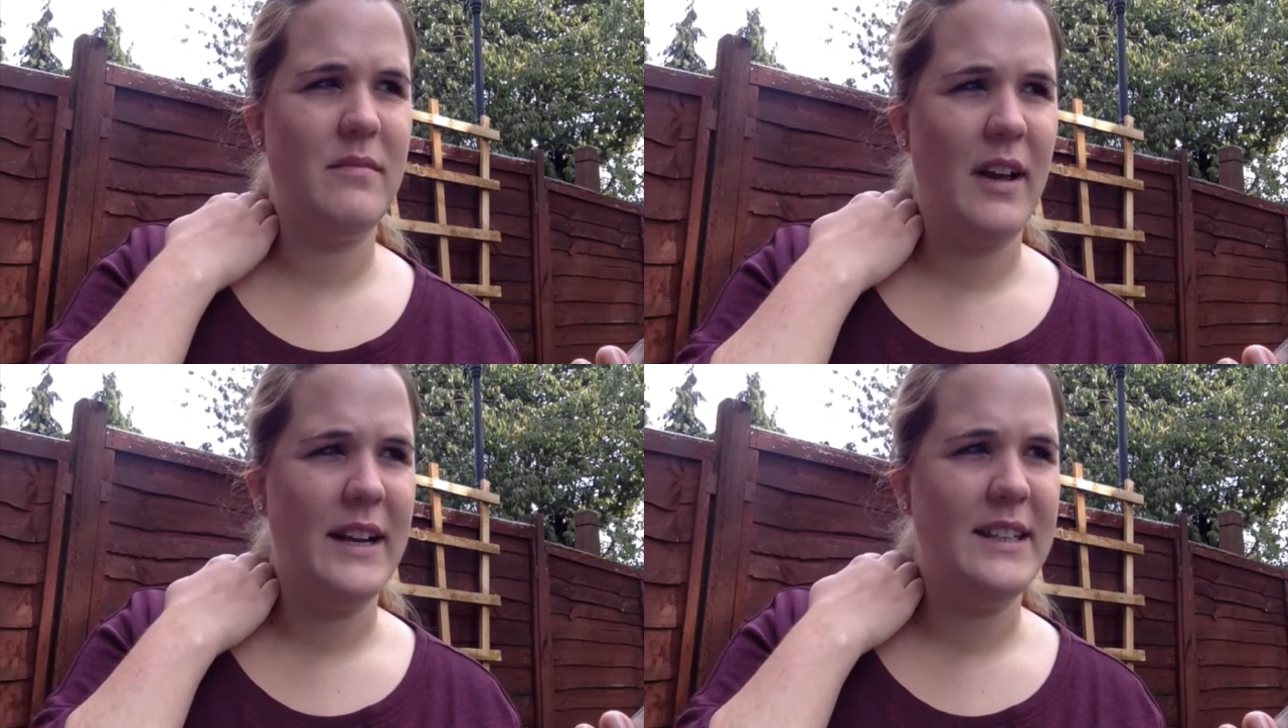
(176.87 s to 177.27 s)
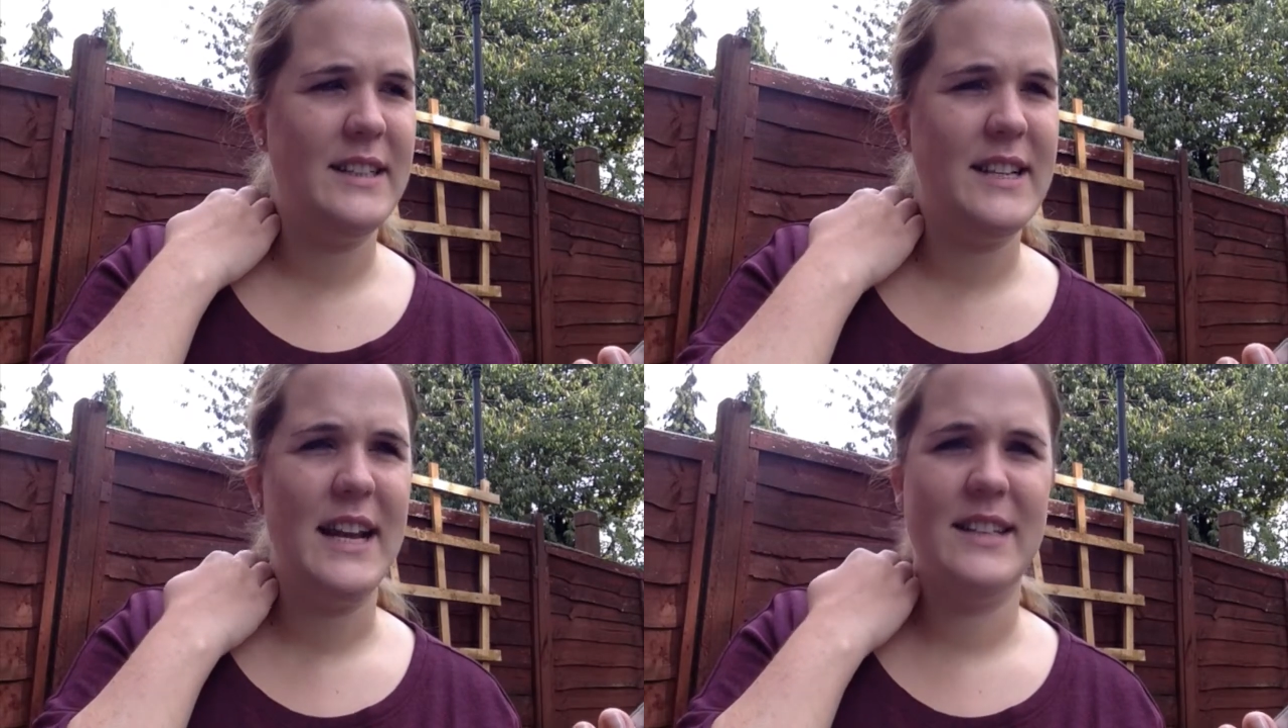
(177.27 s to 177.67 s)
like
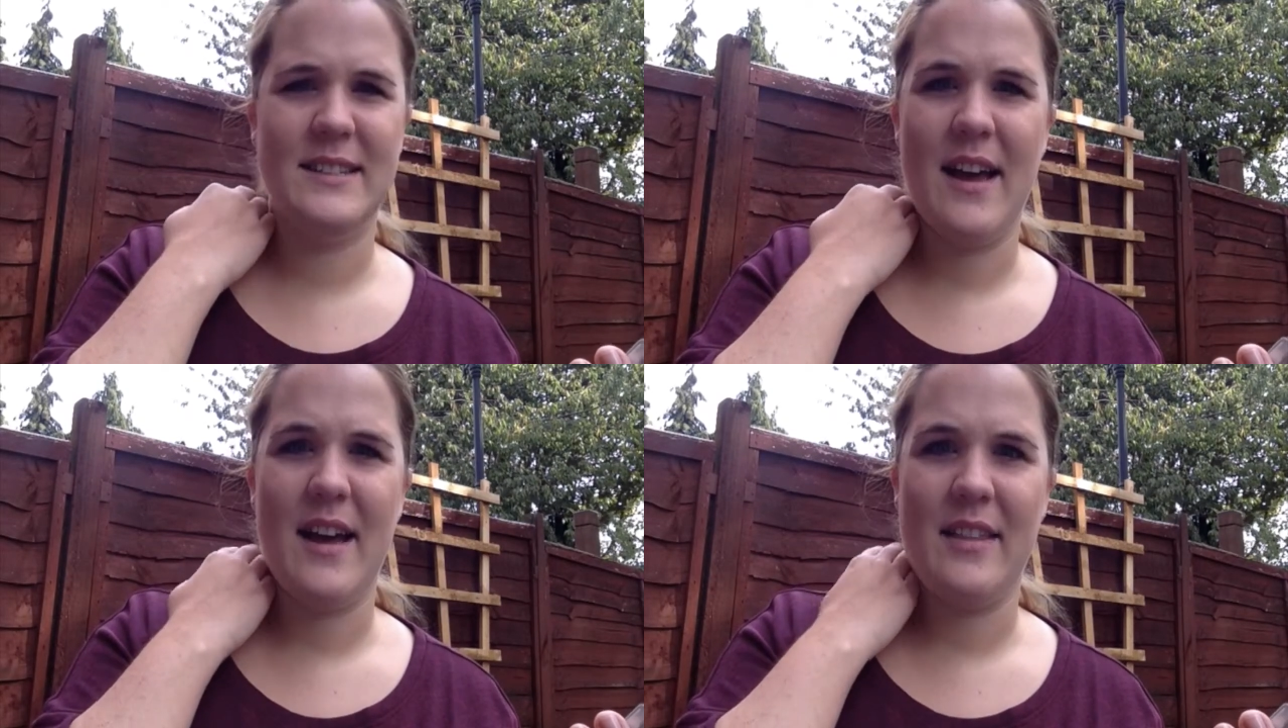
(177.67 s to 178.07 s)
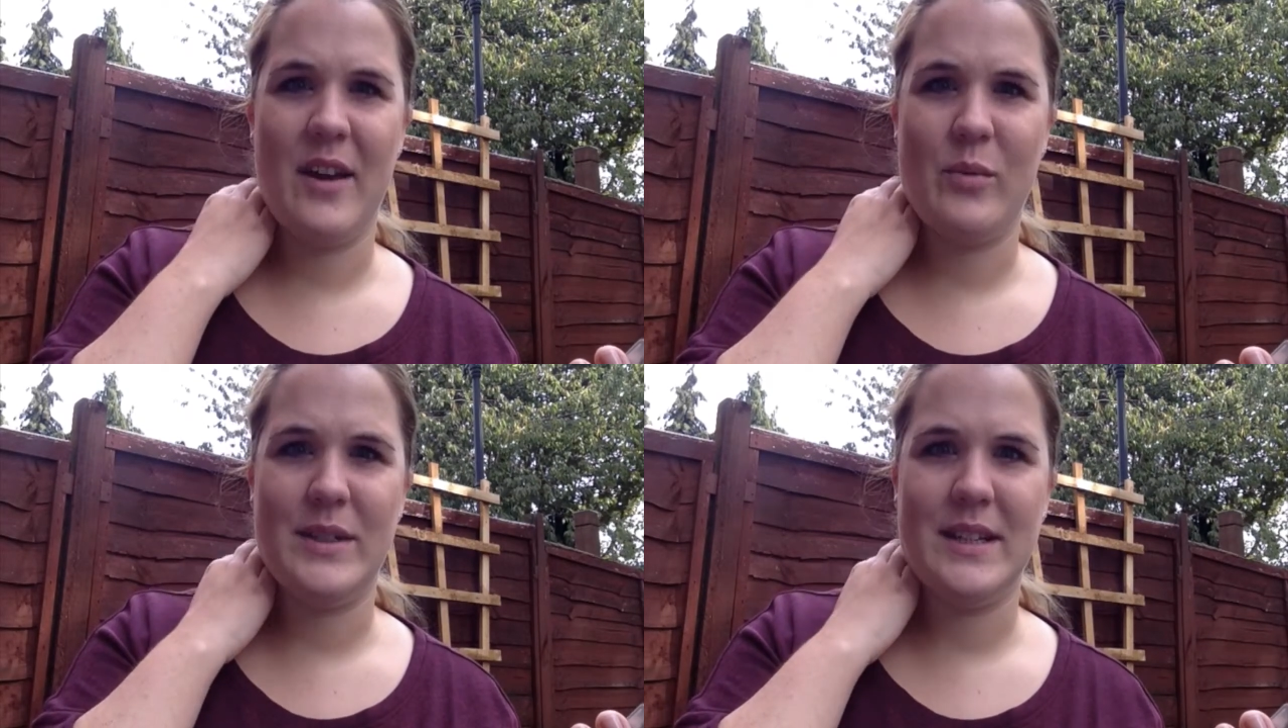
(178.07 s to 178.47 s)
dead set
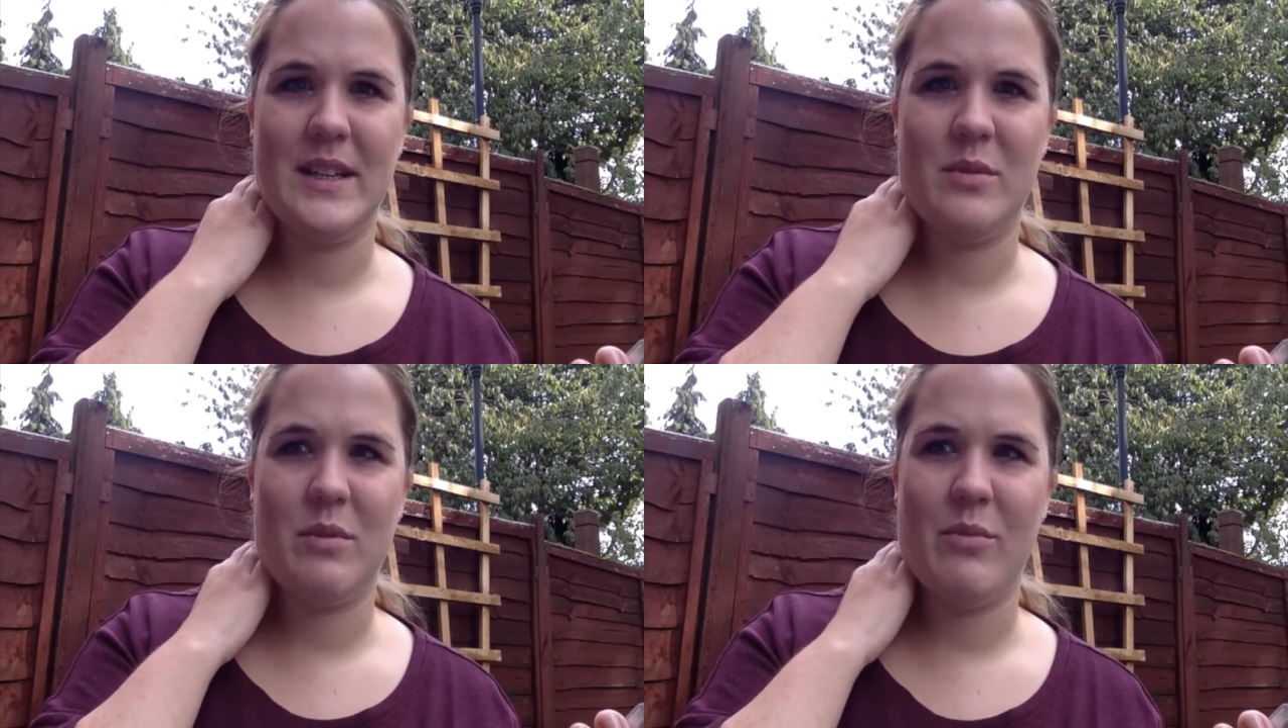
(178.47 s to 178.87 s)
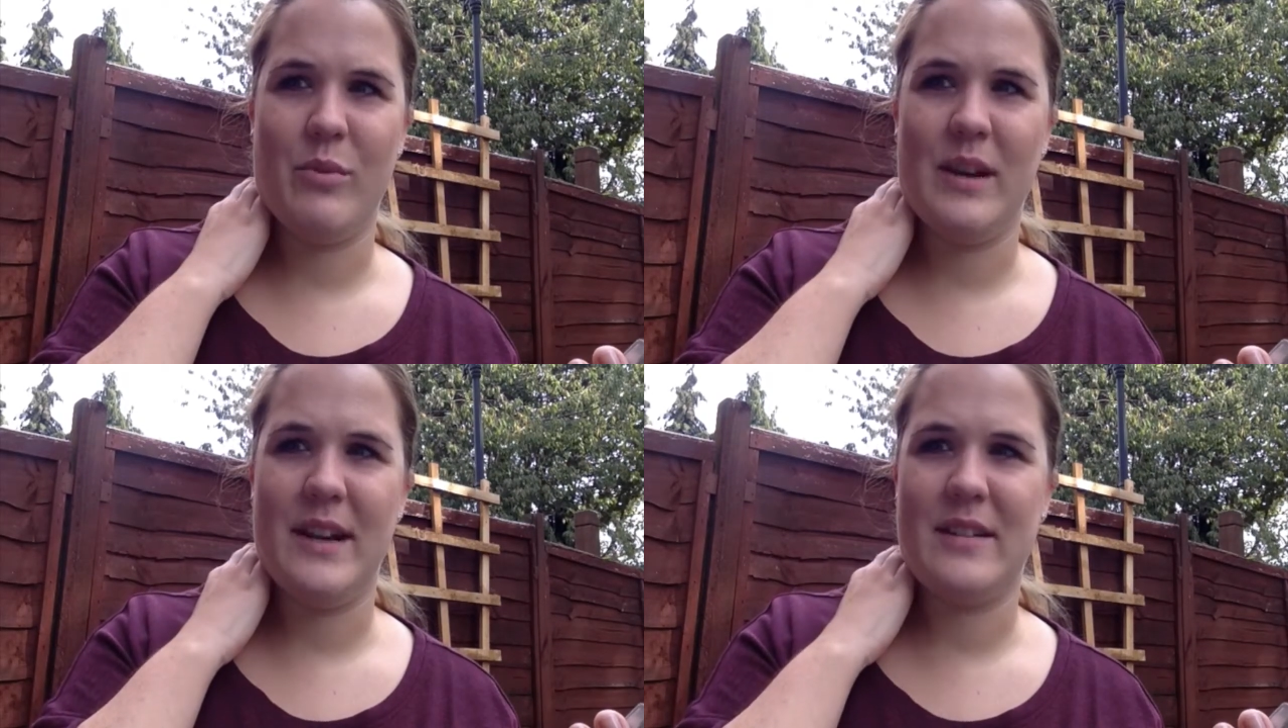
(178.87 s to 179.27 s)
that we did when
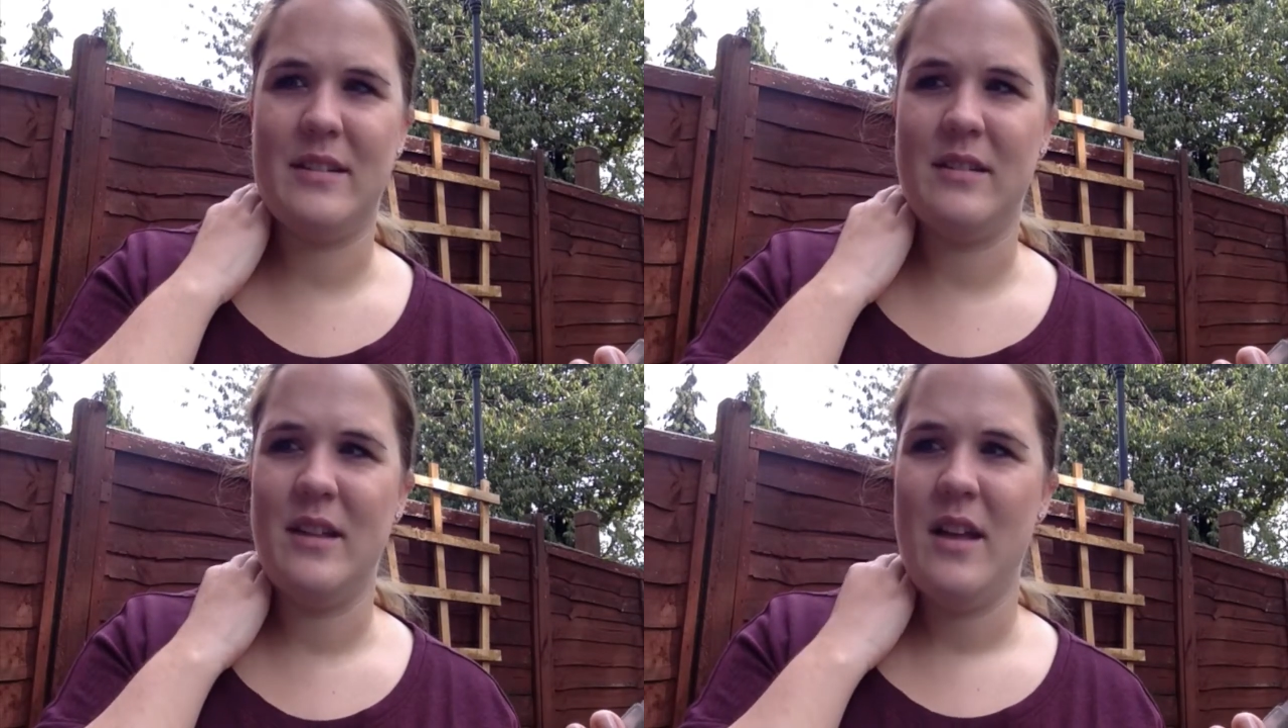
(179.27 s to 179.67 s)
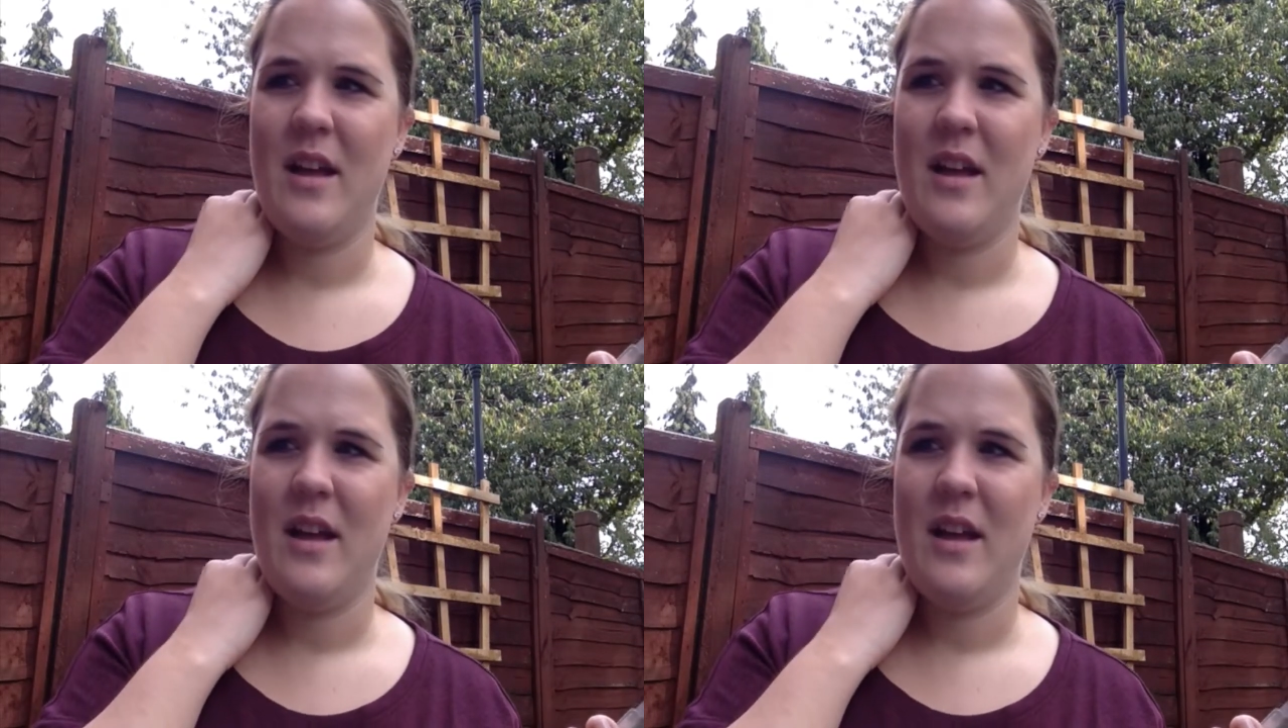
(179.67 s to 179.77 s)
we were little.